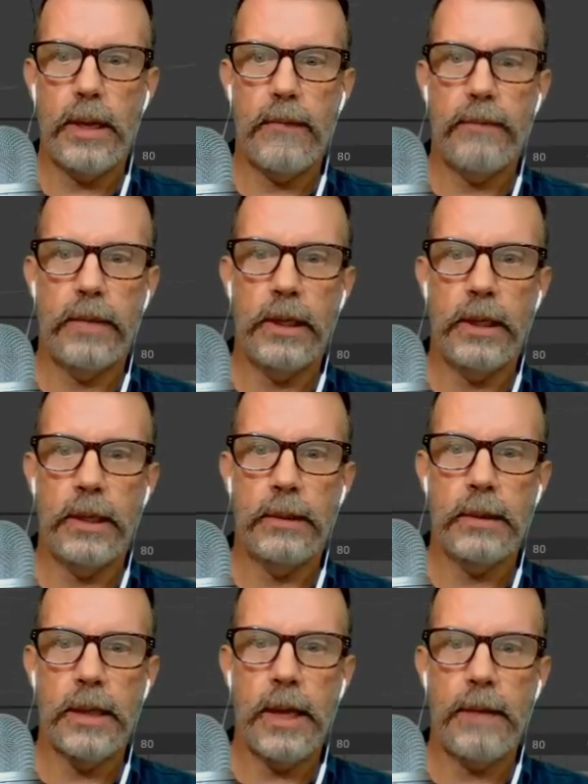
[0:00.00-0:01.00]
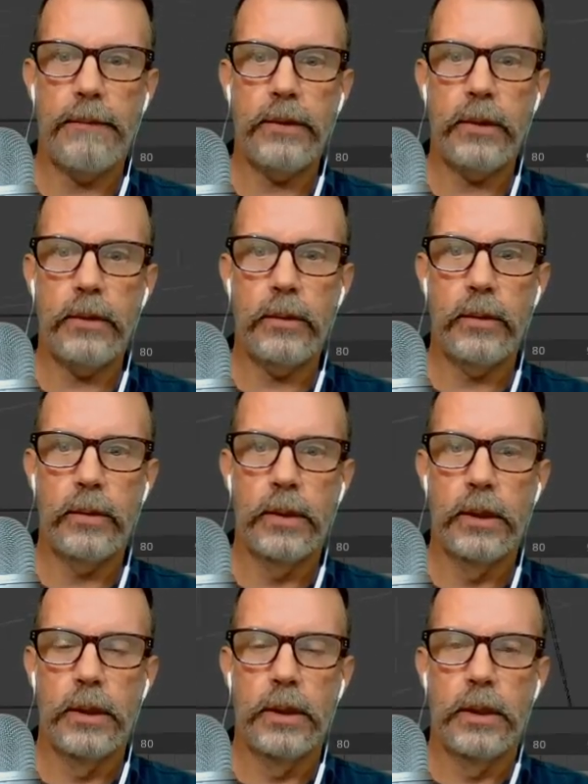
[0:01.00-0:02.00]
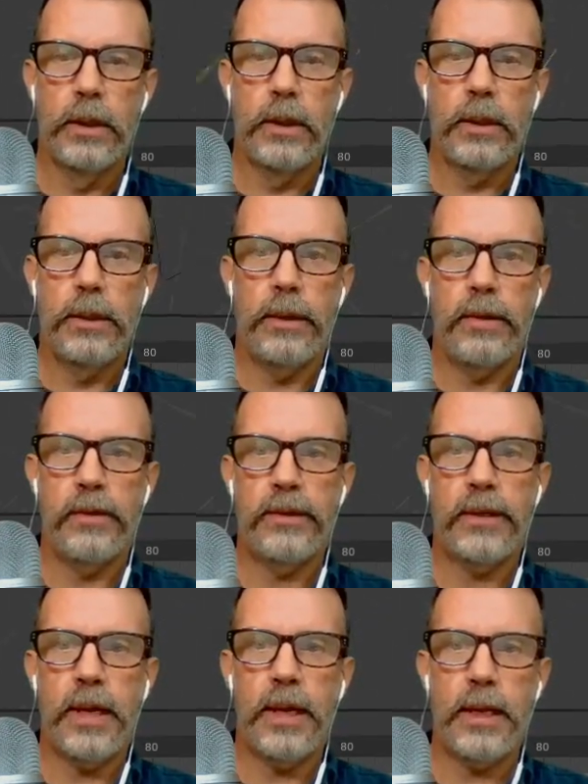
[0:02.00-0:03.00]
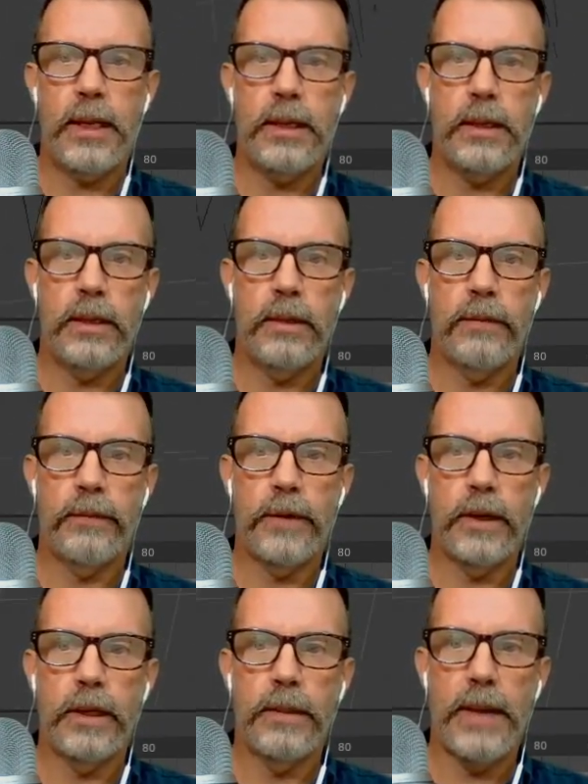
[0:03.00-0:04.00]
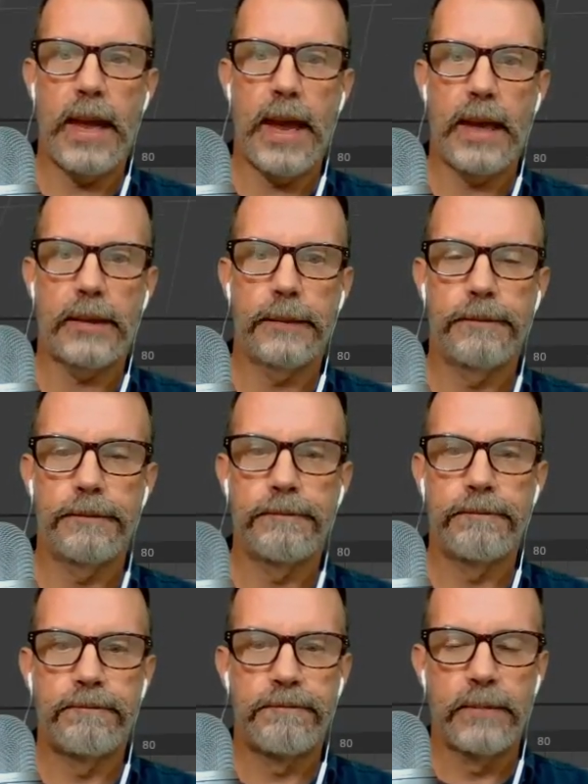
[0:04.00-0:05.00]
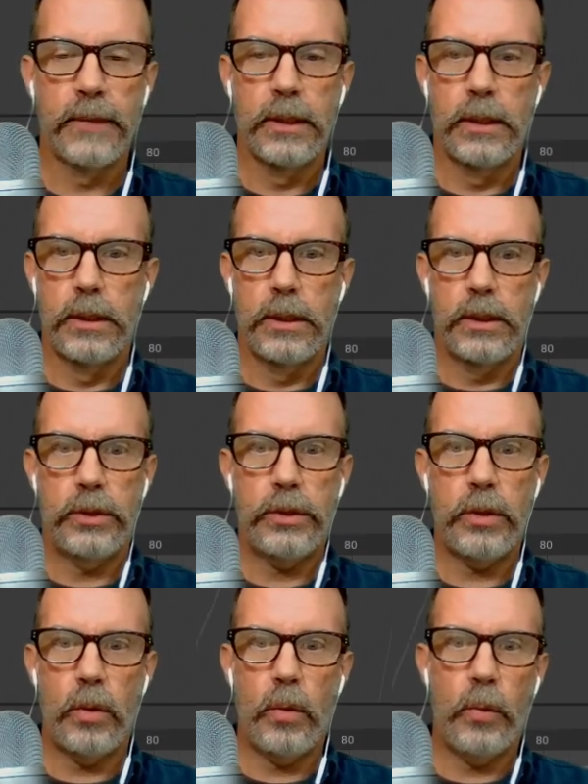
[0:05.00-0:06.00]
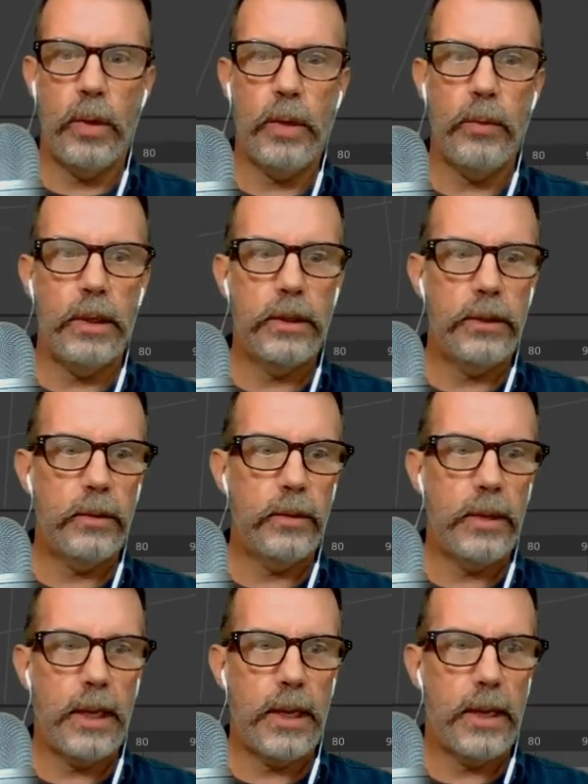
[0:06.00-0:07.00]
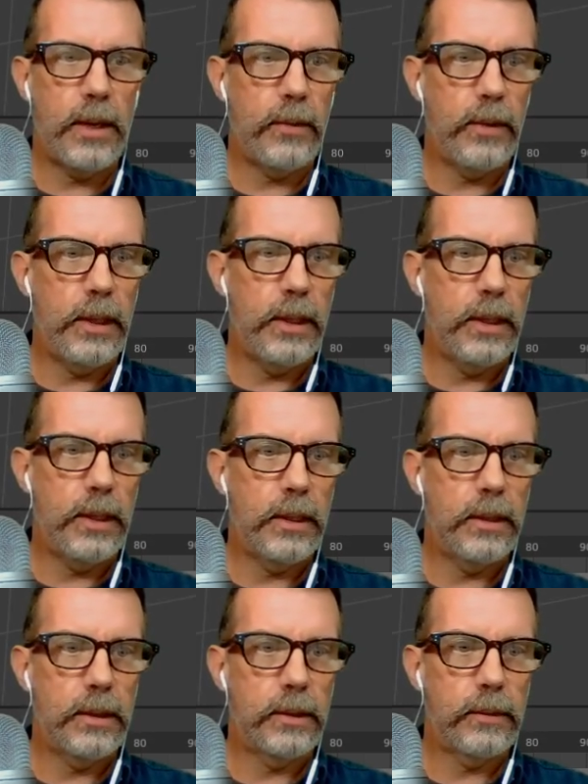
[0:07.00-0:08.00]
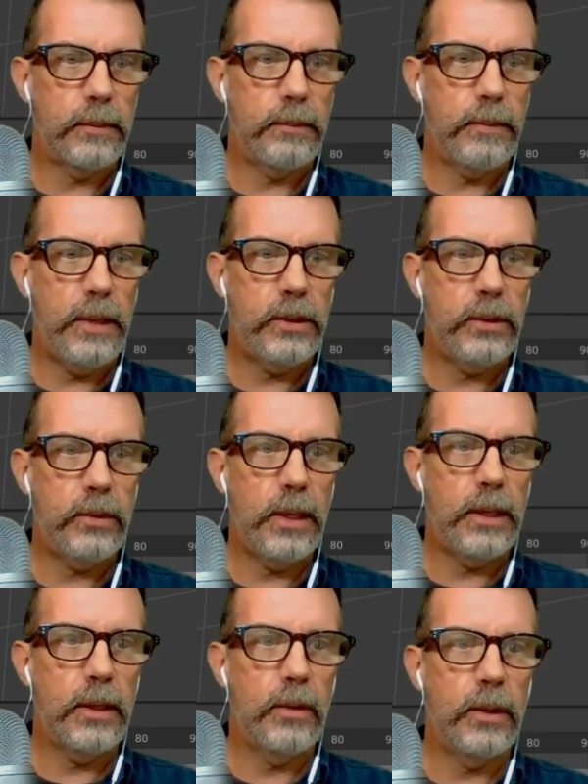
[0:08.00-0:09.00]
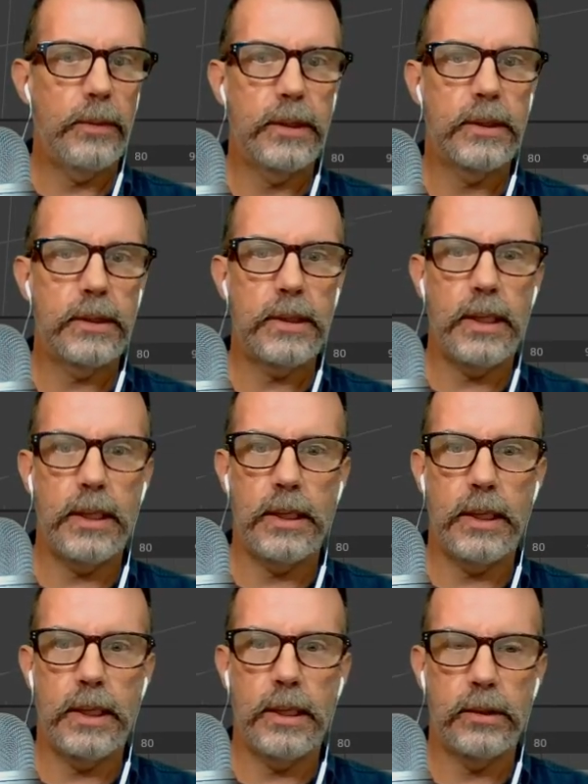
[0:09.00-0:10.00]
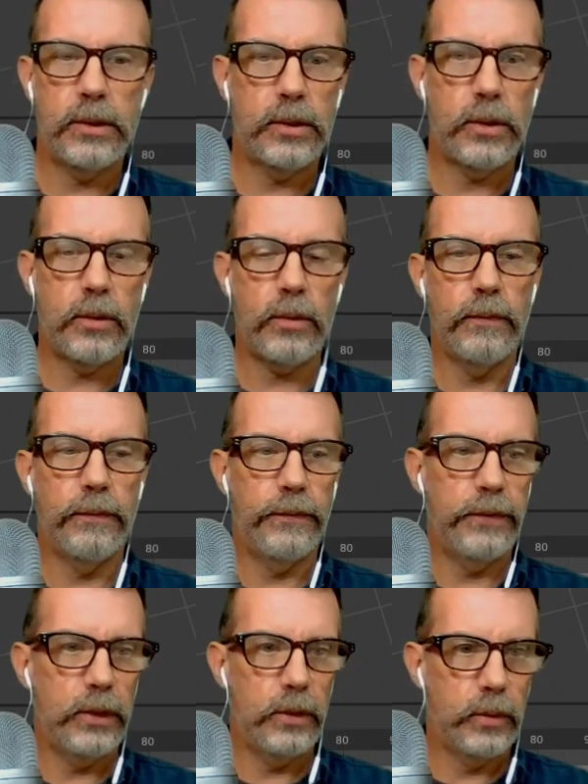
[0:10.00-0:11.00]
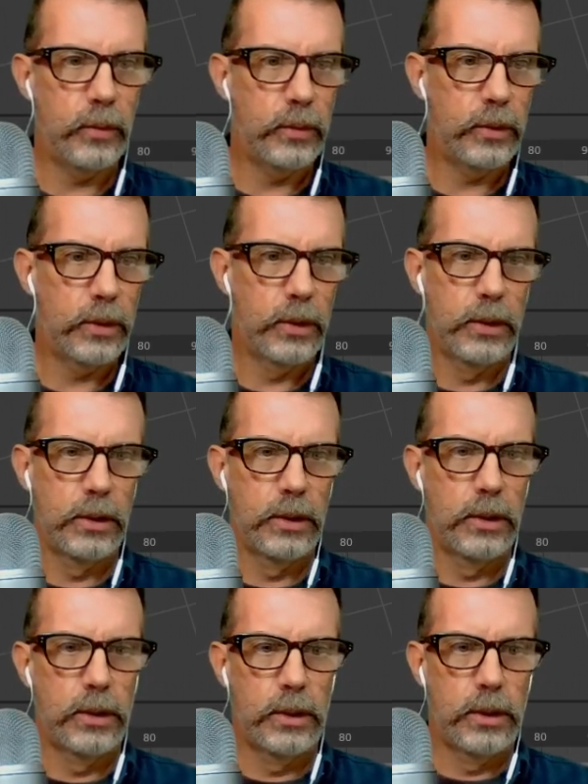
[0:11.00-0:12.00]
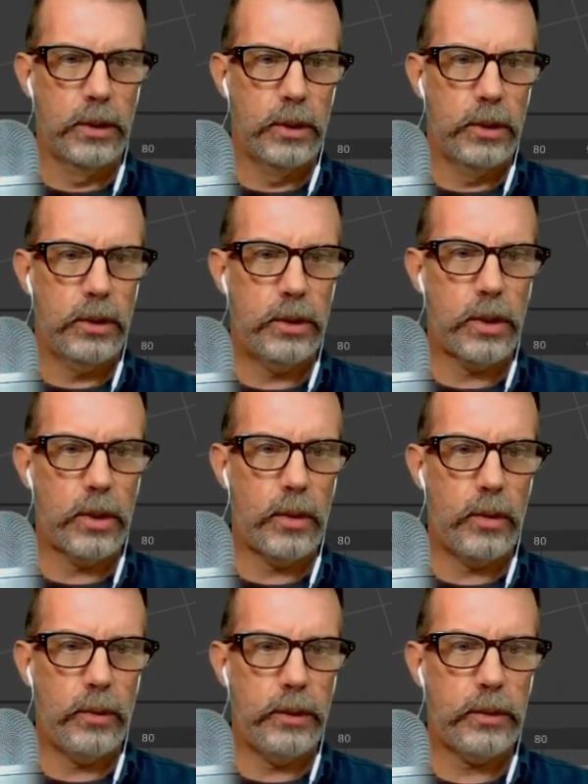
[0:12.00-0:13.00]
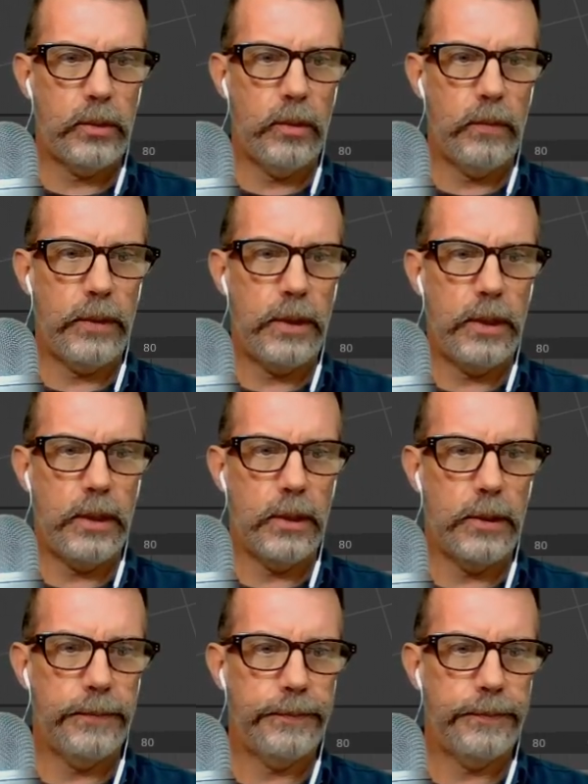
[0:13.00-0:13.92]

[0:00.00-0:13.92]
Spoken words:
the top view, the side, the front, and the back. So what I want to do now is make sure they can only be seen in certain views. So let's go over here.